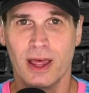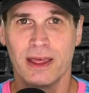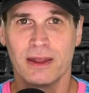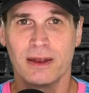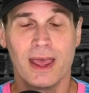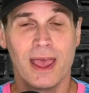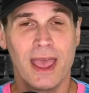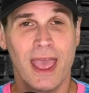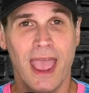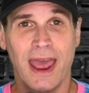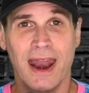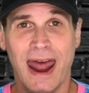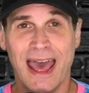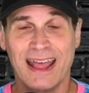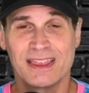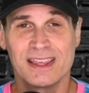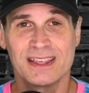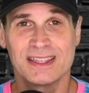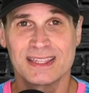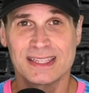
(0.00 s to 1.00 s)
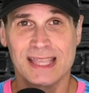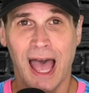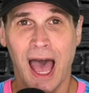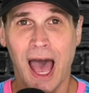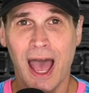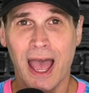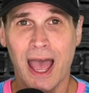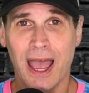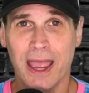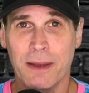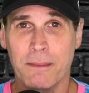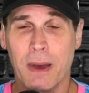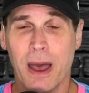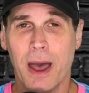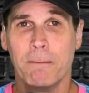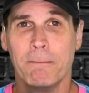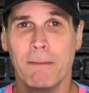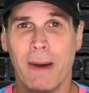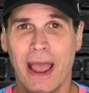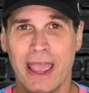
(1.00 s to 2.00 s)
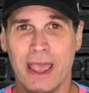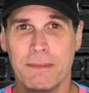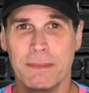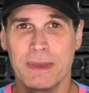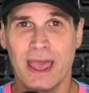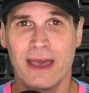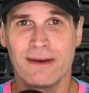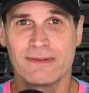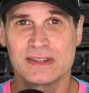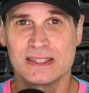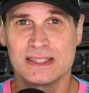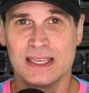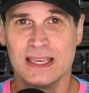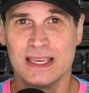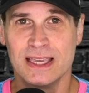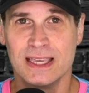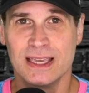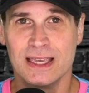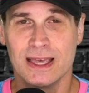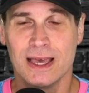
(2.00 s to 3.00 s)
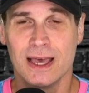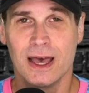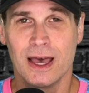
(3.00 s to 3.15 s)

And at this time, Miami FC,